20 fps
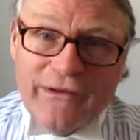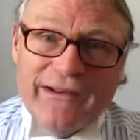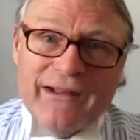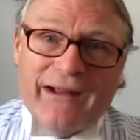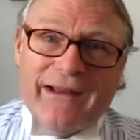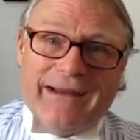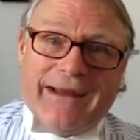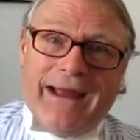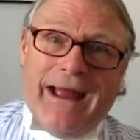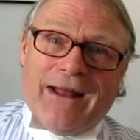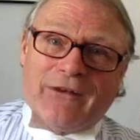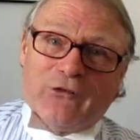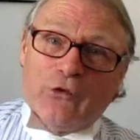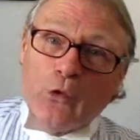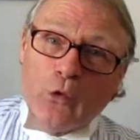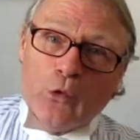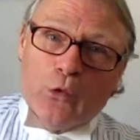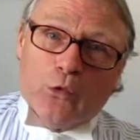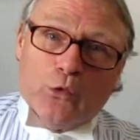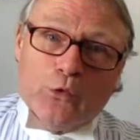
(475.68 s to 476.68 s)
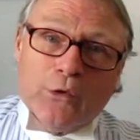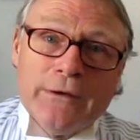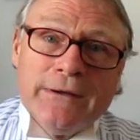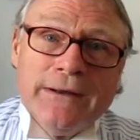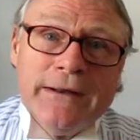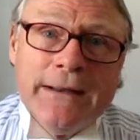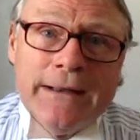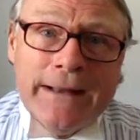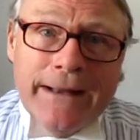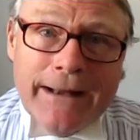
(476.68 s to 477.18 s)
like at all.
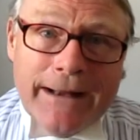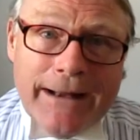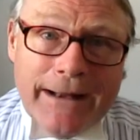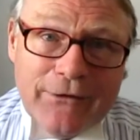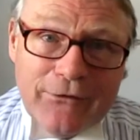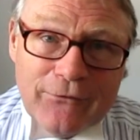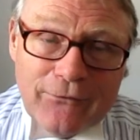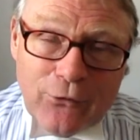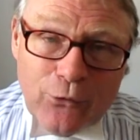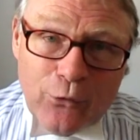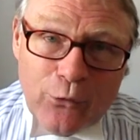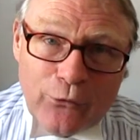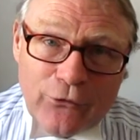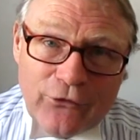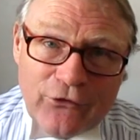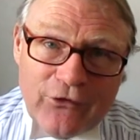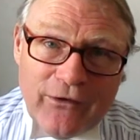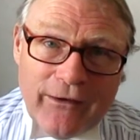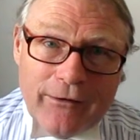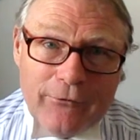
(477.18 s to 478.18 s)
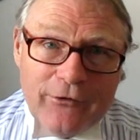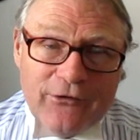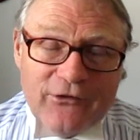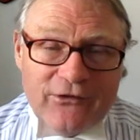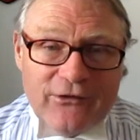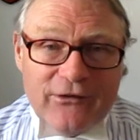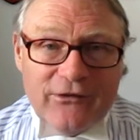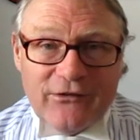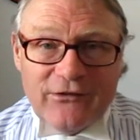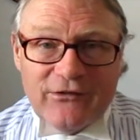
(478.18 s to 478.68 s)
And, of course, there
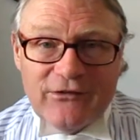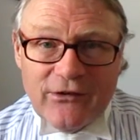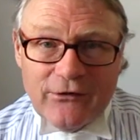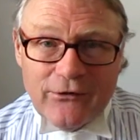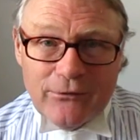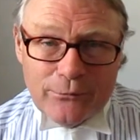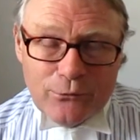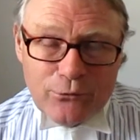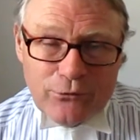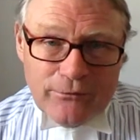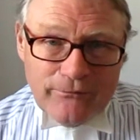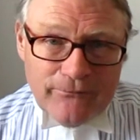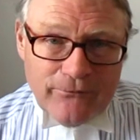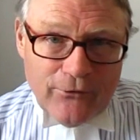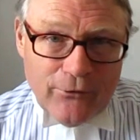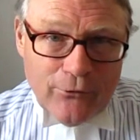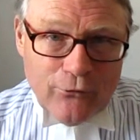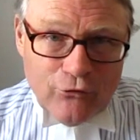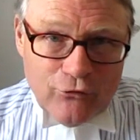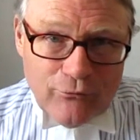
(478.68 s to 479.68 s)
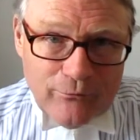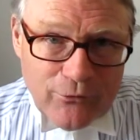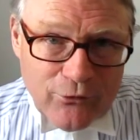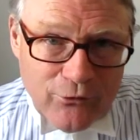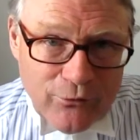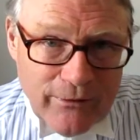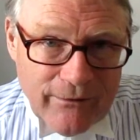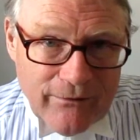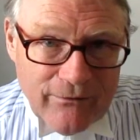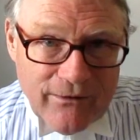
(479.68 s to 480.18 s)
is this terrible confusion
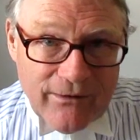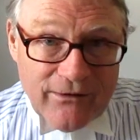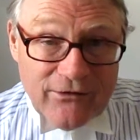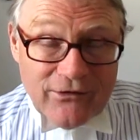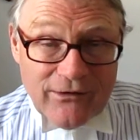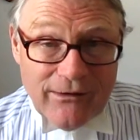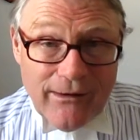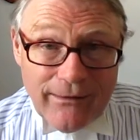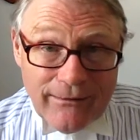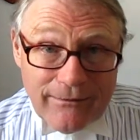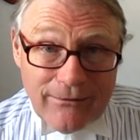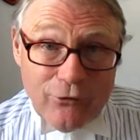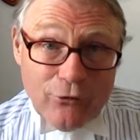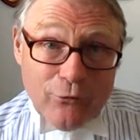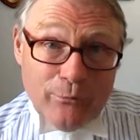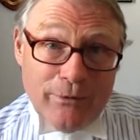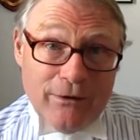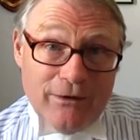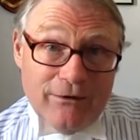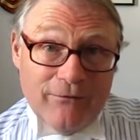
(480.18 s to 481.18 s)
between things like the European